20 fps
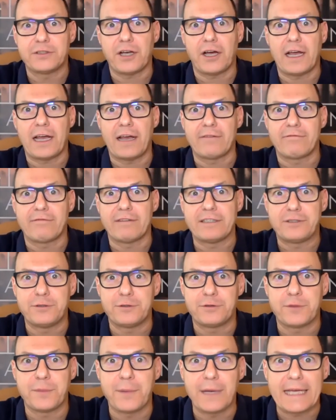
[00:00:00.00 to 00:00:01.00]
I have
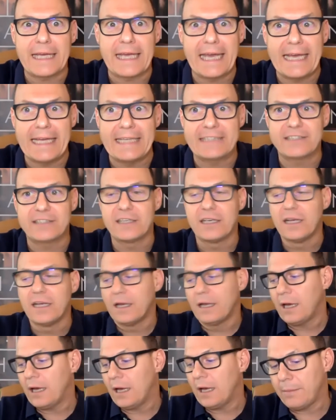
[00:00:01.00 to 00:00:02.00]
issues with my kids.
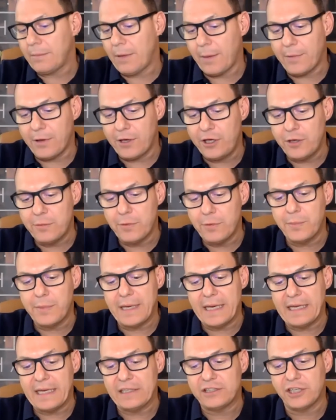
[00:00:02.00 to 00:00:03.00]
I'm a human
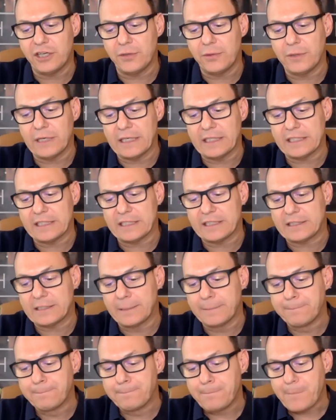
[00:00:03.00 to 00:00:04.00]
being too. And I just,
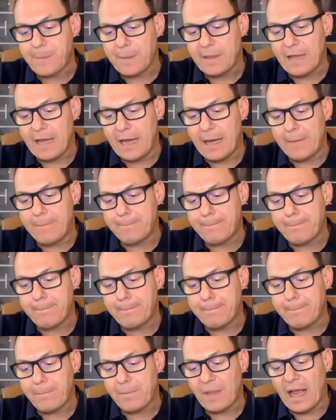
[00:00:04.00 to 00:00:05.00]
and
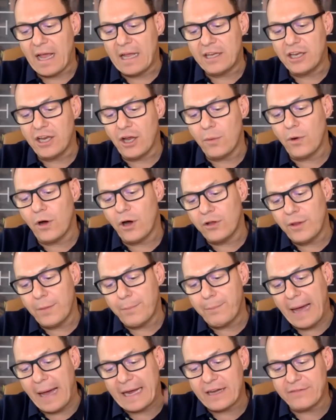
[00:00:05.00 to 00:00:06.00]
you know what, on the
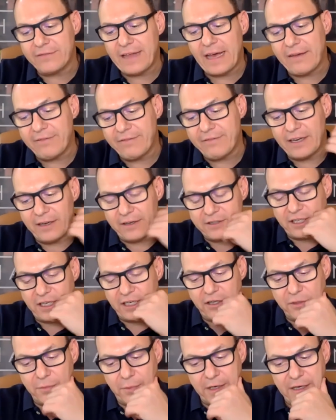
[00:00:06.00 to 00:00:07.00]
back of that video, so I
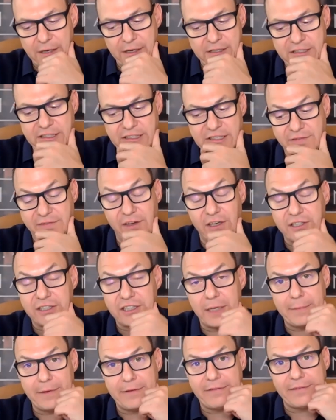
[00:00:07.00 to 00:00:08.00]
know the one, because it's the first
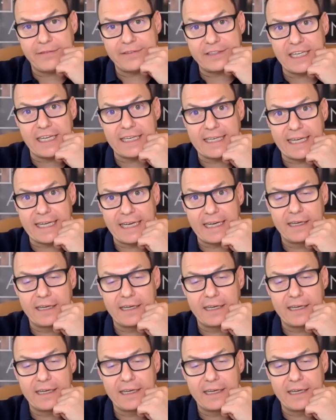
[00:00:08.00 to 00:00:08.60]
time I've ever done it.